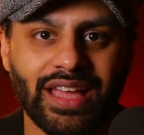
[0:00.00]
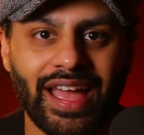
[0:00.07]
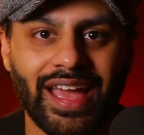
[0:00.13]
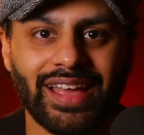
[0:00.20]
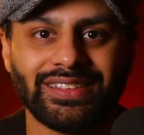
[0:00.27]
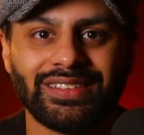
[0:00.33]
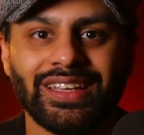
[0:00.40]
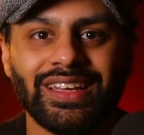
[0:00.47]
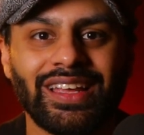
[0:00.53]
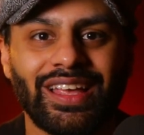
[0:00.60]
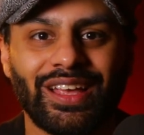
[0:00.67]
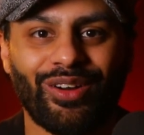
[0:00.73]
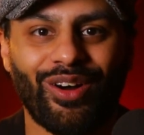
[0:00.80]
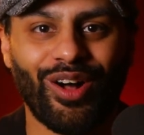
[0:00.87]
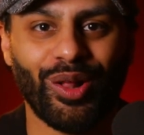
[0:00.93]
And
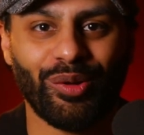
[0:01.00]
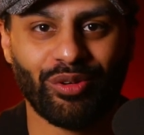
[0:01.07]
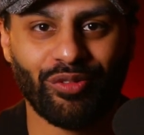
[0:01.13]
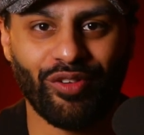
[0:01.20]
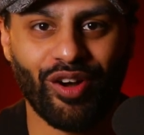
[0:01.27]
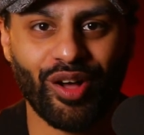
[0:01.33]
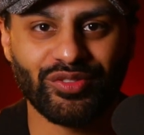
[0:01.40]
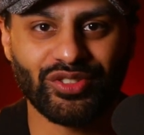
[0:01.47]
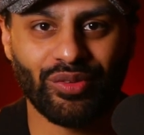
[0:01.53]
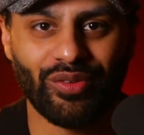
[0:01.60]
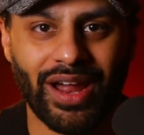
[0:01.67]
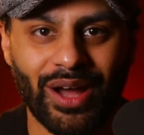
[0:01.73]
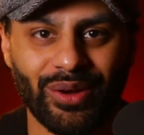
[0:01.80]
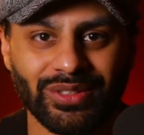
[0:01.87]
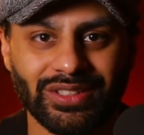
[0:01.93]
it all revolves
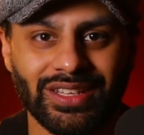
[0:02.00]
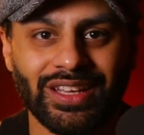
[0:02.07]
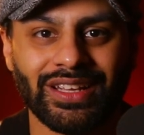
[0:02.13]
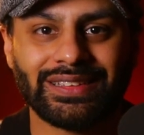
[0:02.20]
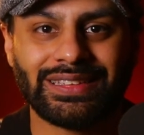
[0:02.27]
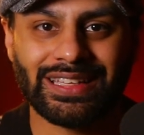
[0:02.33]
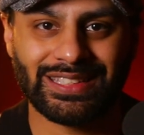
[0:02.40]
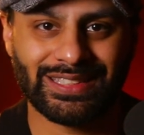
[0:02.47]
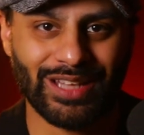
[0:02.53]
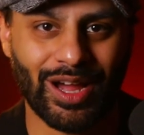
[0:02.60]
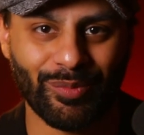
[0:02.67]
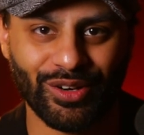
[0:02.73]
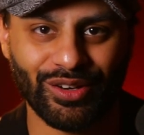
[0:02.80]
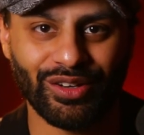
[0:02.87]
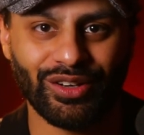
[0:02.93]
around the
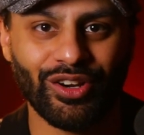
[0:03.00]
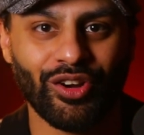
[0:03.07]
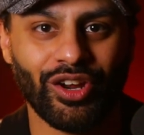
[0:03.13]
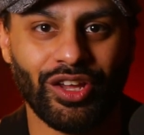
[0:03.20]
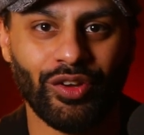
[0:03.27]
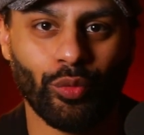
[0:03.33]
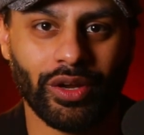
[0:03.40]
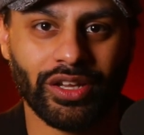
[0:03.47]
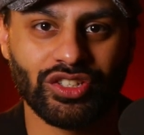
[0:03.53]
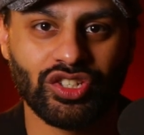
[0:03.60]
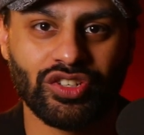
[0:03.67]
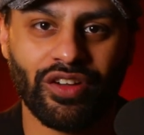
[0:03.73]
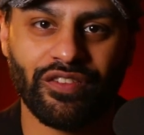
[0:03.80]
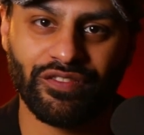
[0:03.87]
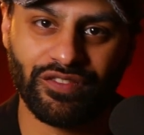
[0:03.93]
summer in
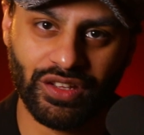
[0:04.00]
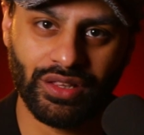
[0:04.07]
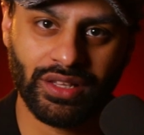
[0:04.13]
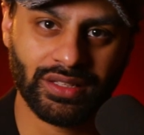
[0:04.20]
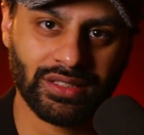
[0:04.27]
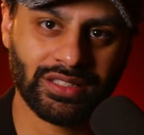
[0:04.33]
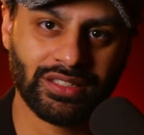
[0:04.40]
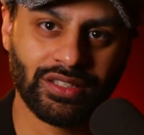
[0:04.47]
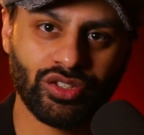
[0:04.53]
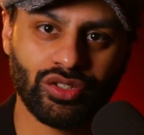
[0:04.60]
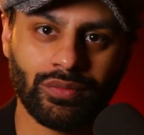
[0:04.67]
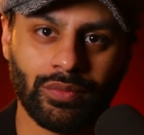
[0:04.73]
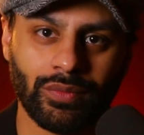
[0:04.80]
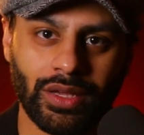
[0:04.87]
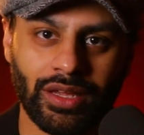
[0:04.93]
which Felix
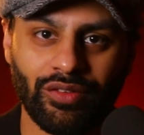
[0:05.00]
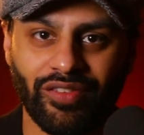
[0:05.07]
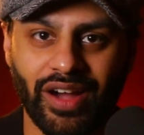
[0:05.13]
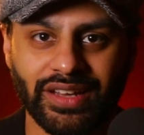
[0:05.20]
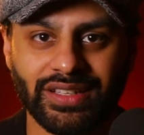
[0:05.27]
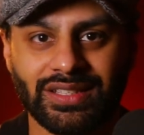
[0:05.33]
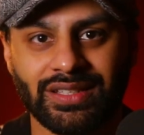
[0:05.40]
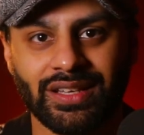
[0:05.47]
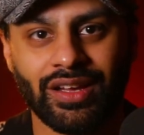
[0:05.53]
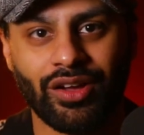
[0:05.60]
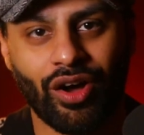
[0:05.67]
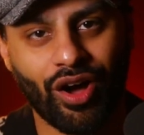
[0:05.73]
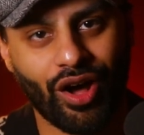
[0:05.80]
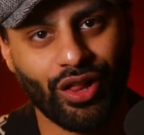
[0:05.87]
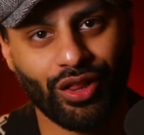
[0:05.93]
invites
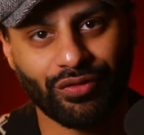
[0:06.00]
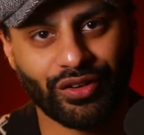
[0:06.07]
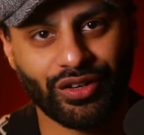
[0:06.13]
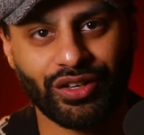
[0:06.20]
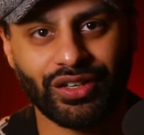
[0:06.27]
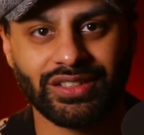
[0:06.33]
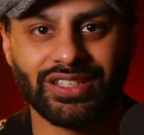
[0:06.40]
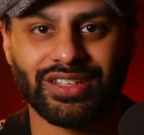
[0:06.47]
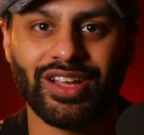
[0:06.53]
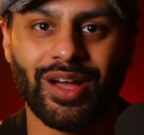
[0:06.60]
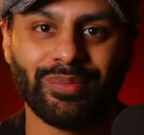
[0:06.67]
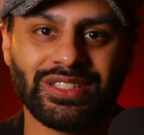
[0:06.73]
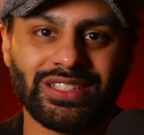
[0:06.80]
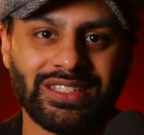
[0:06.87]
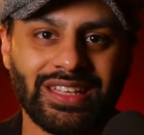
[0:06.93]
Oliver to
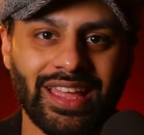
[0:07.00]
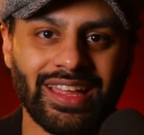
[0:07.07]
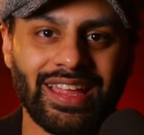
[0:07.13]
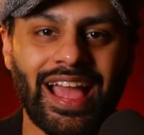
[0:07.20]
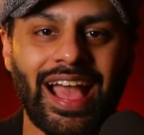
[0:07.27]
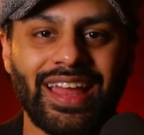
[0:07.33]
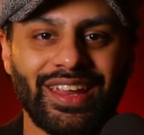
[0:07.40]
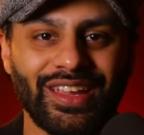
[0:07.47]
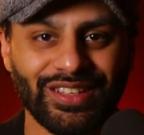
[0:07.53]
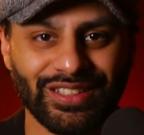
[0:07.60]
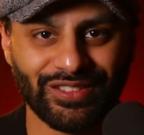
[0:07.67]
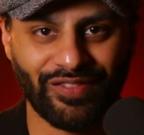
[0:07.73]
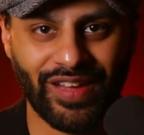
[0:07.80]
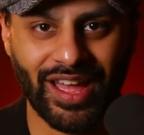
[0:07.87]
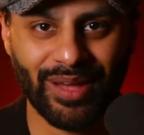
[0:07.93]
come stay at
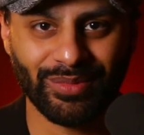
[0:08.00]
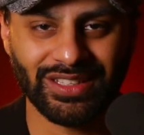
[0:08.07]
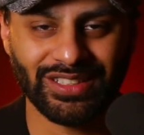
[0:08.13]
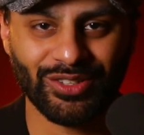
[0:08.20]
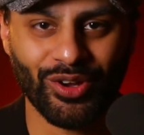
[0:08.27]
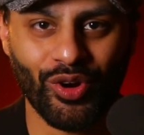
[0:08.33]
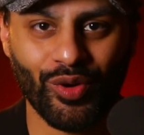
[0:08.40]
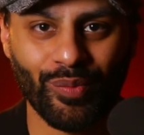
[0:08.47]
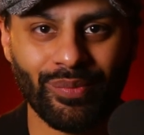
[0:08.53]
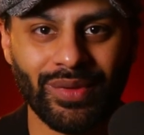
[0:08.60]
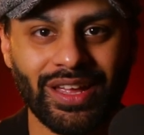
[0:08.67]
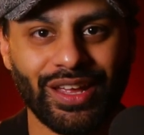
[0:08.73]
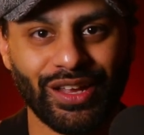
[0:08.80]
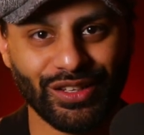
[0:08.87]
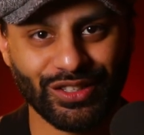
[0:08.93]
his family's home
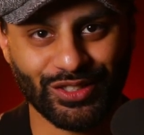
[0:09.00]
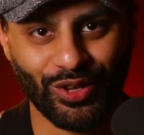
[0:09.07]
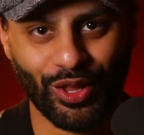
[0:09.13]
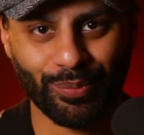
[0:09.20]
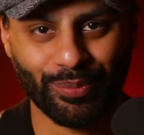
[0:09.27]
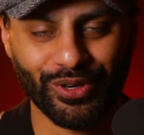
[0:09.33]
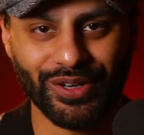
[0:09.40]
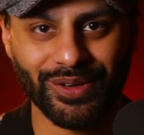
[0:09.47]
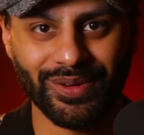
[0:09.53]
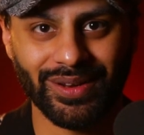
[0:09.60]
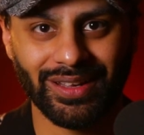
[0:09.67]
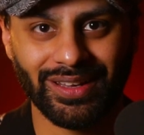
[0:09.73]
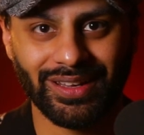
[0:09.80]
in Saltburn.